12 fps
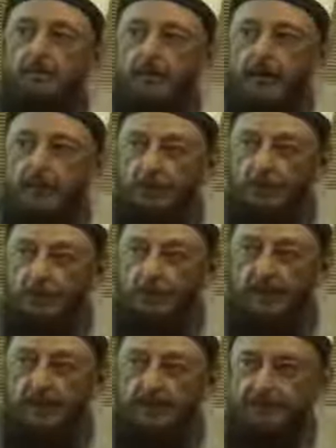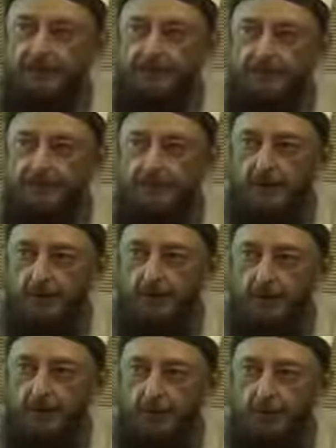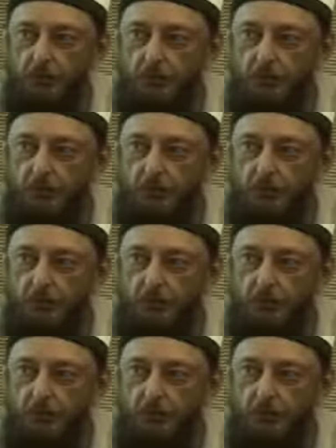and bring all that data